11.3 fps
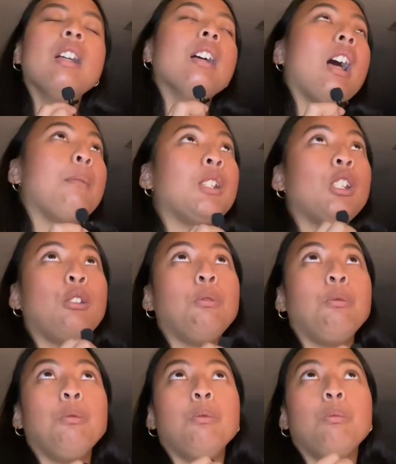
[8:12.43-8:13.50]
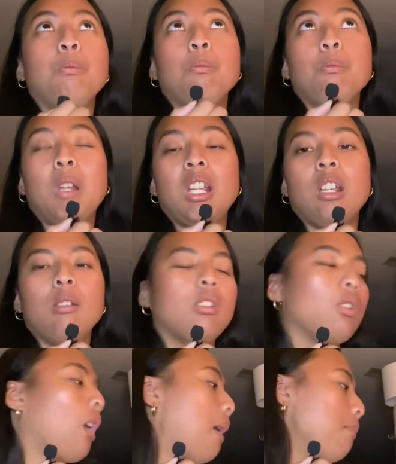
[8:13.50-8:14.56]
I mean to make it,
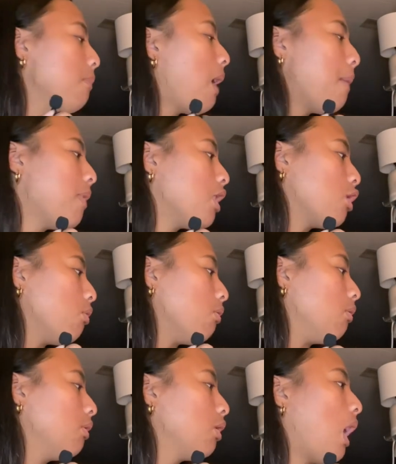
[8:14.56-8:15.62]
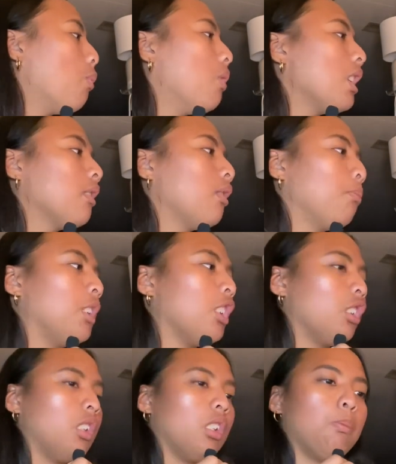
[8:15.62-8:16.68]
so I'm not sure. So I wanted to
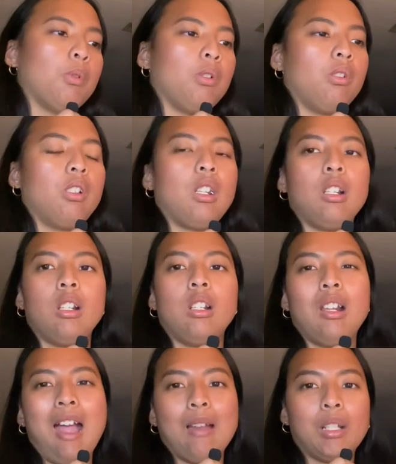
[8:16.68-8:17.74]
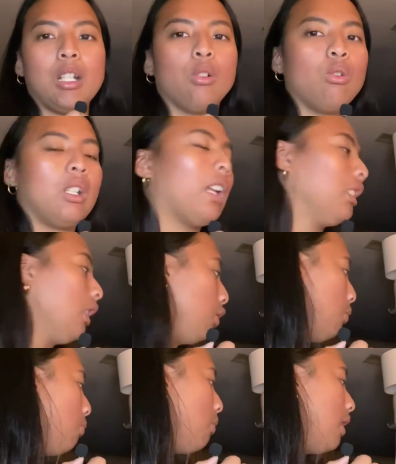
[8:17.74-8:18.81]
finish this first and then I'm gonna go get it a
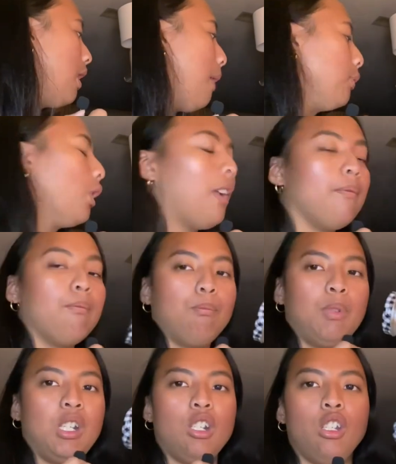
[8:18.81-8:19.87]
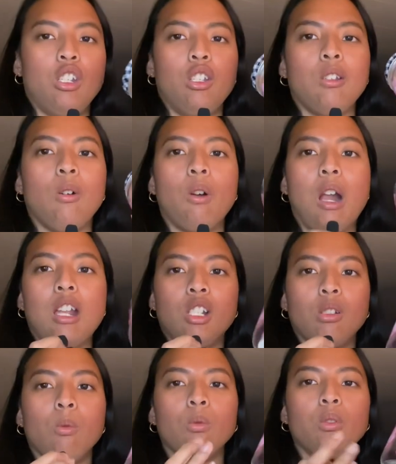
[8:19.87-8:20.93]
new one after I finish or I
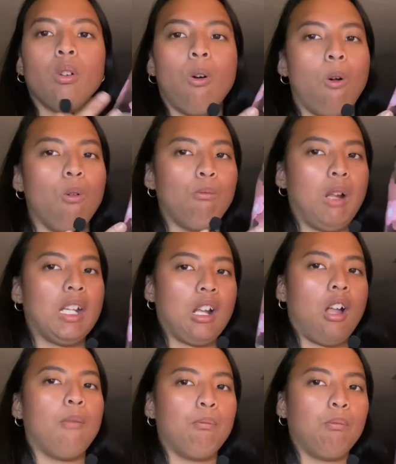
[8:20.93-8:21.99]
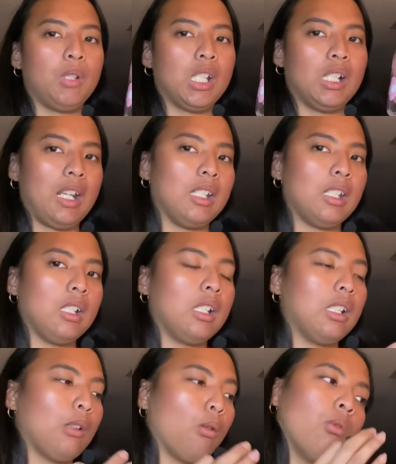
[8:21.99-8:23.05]
sold all my cups like this.
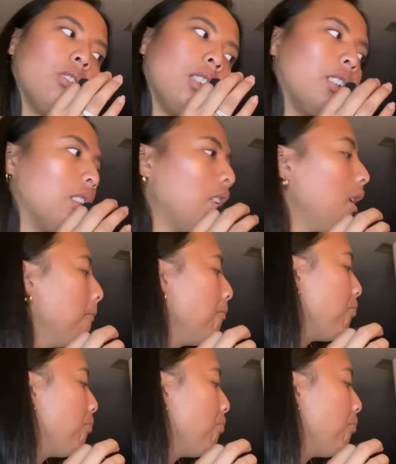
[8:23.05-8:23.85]
So let's see.